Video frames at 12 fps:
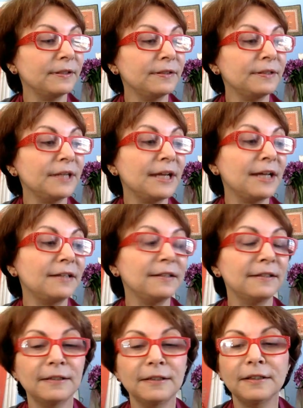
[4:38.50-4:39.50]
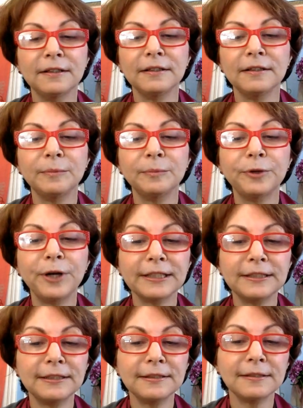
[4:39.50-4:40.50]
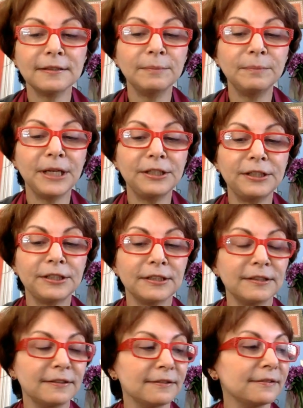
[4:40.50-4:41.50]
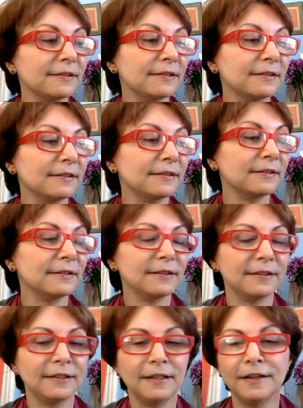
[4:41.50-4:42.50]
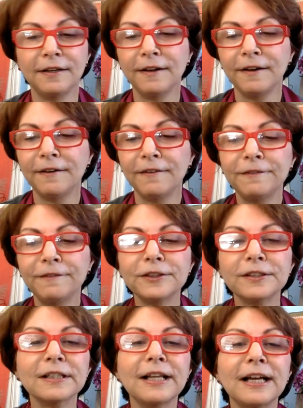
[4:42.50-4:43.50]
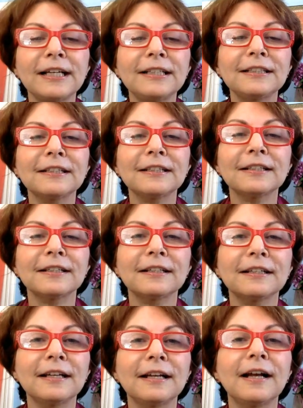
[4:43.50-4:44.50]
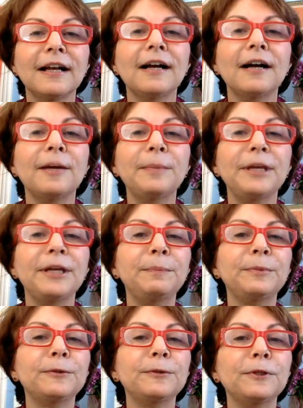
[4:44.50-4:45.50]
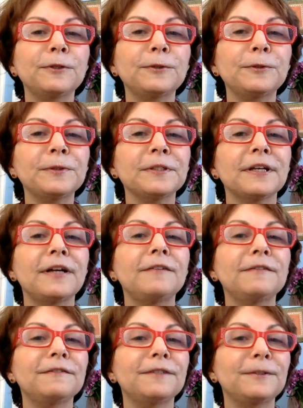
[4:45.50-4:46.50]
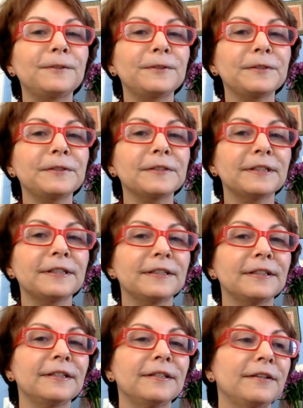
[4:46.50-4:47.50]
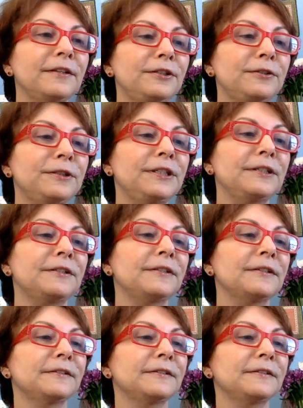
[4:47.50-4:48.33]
10, practice patience. First light, a paper rose unfolds the new year.